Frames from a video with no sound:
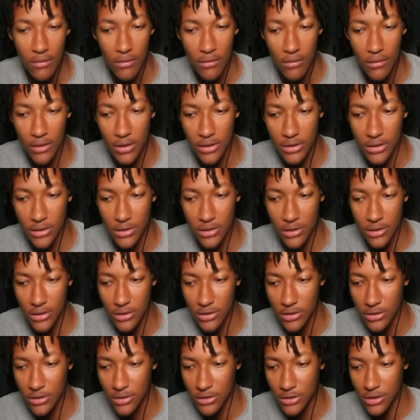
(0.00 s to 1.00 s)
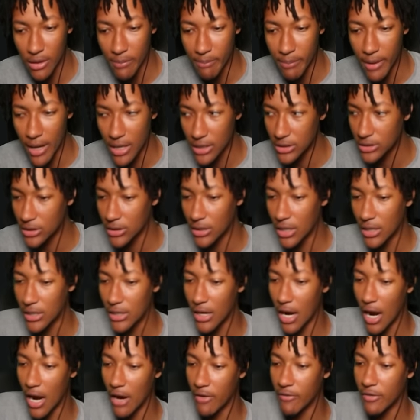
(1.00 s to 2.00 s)
Is it this? Some pages of the
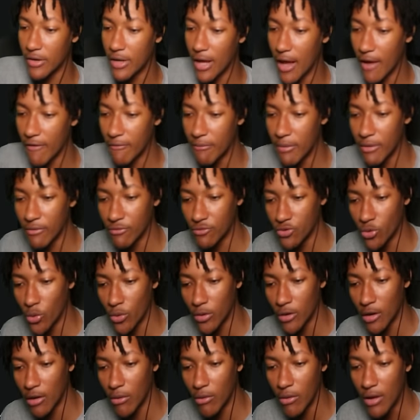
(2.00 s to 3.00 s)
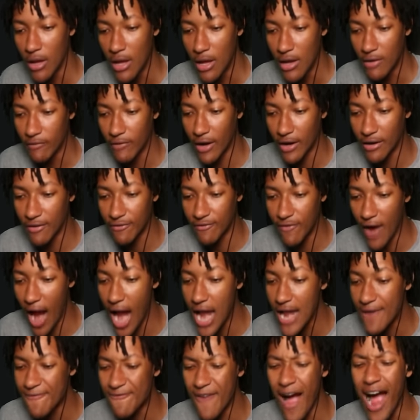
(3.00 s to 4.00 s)
diary have been torn out. If I can
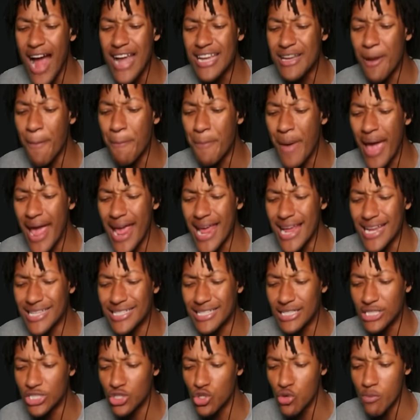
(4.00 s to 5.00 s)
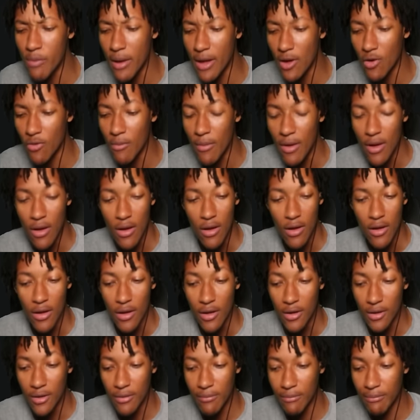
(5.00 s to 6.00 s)
find find the pages, you may
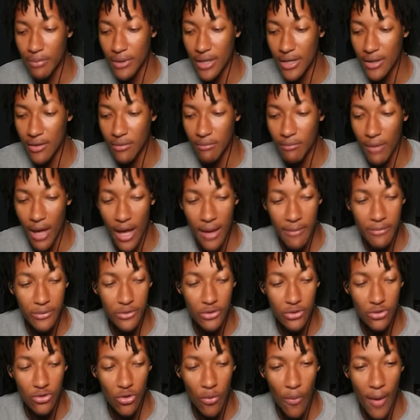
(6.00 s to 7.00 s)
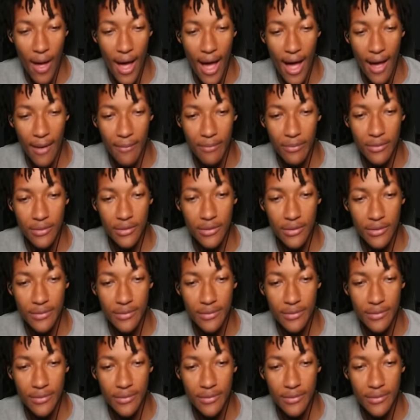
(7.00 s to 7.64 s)
be able to know what happened.